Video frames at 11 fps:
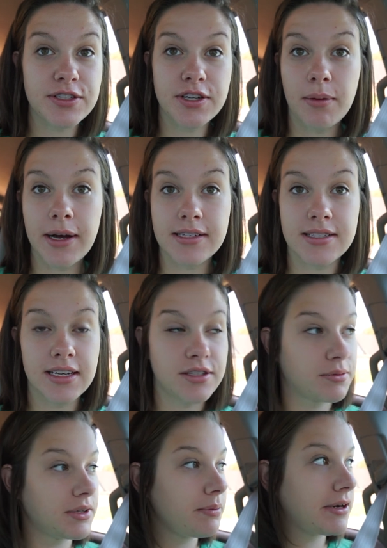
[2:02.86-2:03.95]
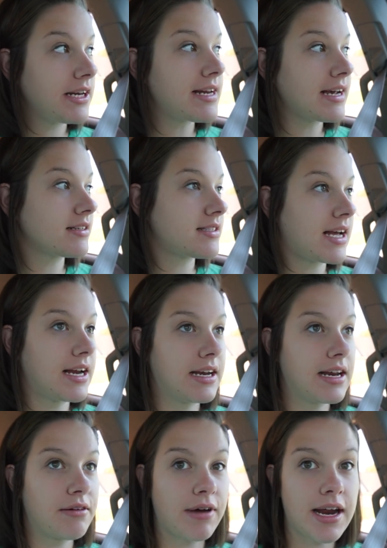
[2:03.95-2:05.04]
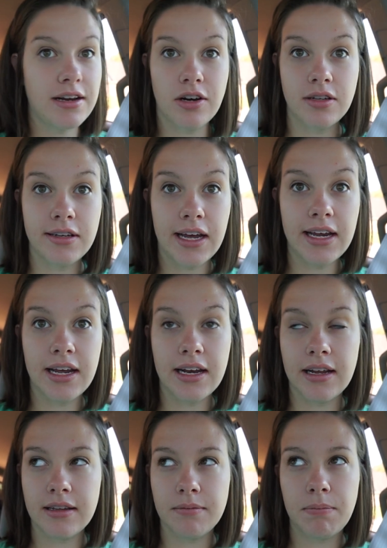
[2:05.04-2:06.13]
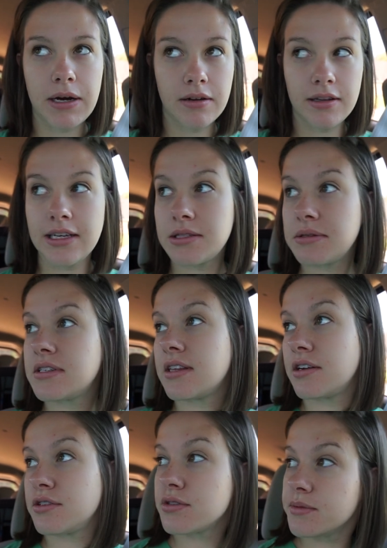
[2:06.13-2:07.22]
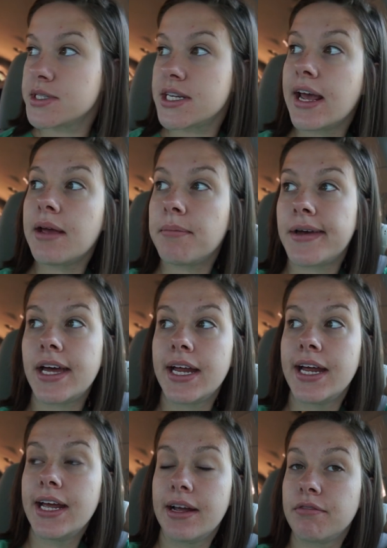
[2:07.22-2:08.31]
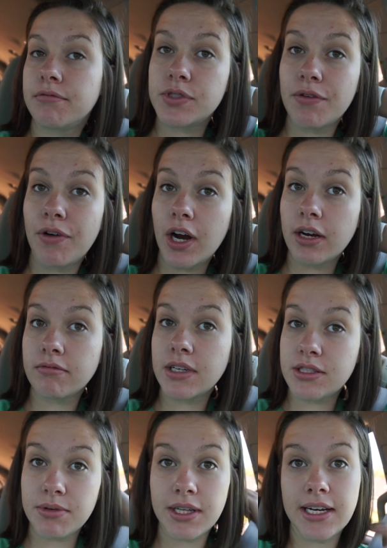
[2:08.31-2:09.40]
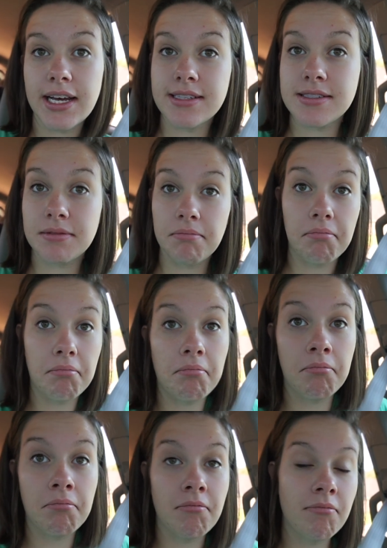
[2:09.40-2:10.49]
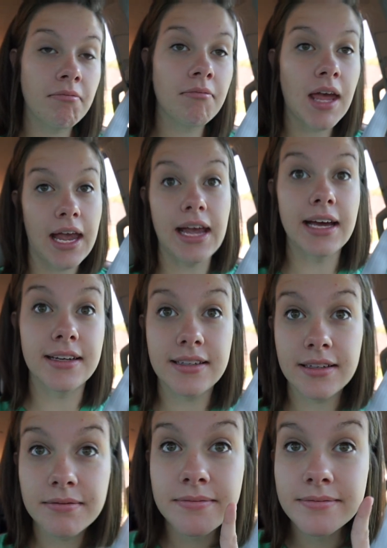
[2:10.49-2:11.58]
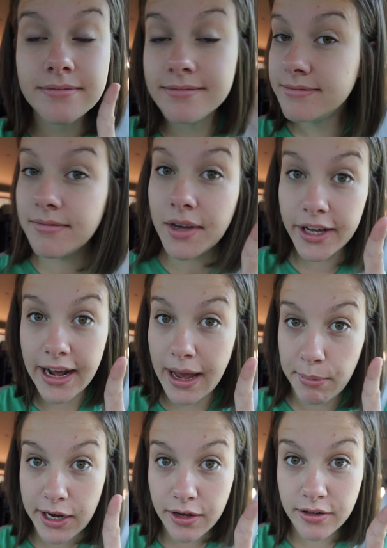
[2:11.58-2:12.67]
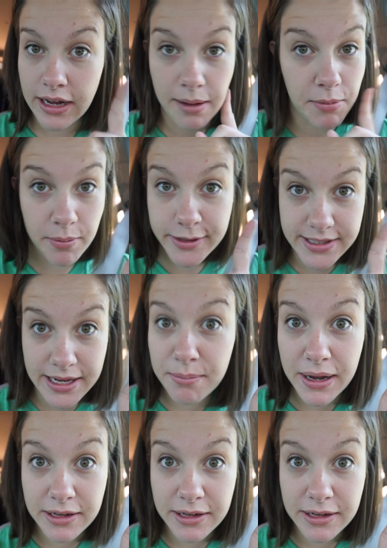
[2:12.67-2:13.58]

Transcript: to Starbucks. It's a really pretty day outside. It rained all night and it, apparently it's supposed to thunderstorm today, but so far it's really nice. And on a happy note, I'm almost 10